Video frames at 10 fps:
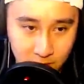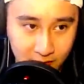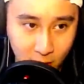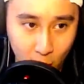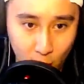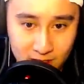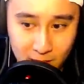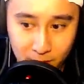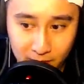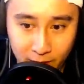You have to always
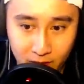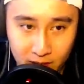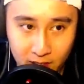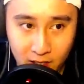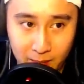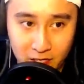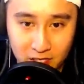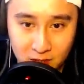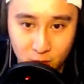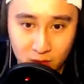keep leveling up. I
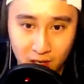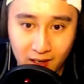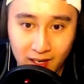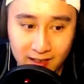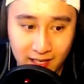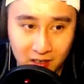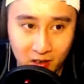just do not like that at